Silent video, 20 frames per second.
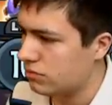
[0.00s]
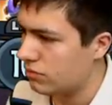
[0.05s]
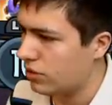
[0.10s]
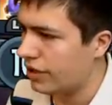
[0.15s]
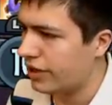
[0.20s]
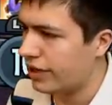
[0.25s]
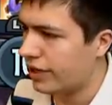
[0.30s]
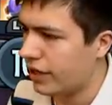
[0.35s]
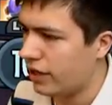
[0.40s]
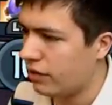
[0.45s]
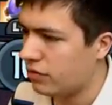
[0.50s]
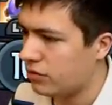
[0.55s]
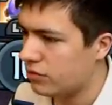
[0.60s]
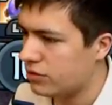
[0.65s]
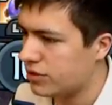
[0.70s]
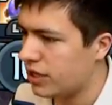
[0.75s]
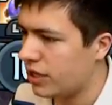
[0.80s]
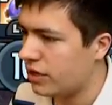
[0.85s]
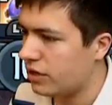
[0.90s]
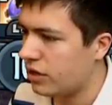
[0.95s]
bloody hell,
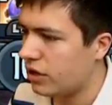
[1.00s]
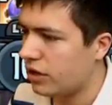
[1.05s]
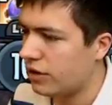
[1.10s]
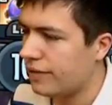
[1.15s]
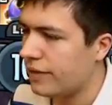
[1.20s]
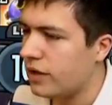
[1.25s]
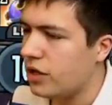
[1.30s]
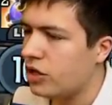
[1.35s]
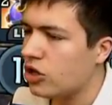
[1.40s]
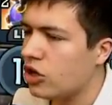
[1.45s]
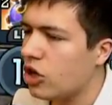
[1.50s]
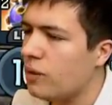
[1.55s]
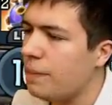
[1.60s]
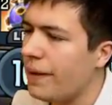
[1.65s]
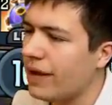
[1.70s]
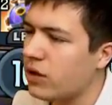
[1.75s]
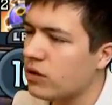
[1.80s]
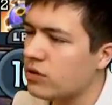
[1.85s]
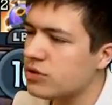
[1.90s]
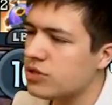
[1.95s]
was that? No, go
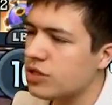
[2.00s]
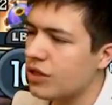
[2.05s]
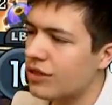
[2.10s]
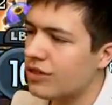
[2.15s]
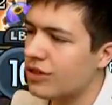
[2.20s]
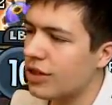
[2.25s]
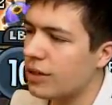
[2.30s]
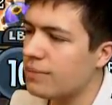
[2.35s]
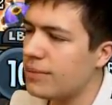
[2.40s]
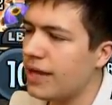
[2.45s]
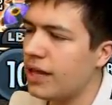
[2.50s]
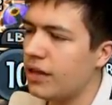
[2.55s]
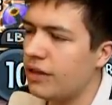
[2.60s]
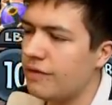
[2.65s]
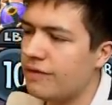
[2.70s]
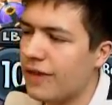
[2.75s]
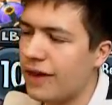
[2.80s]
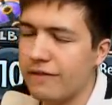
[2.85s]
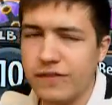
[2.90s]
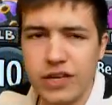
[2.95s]
back onto the thumbnail
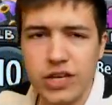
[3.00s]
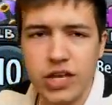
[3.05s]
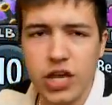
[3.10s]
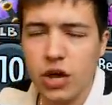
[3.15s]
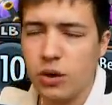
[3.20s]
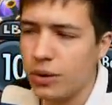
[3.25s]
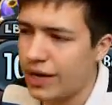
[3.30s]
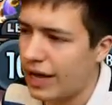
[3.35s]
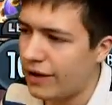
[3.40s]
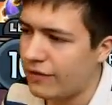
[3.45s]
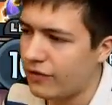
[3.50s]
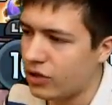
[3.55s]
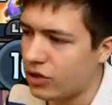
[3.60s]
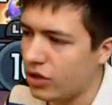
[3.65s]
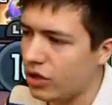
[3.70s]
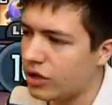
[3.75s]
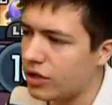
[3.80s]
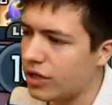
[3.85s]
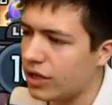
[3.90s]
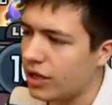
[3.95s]
of that video and have a
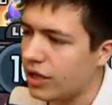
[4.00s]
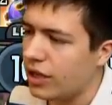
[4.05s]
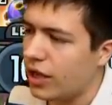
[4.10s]
look.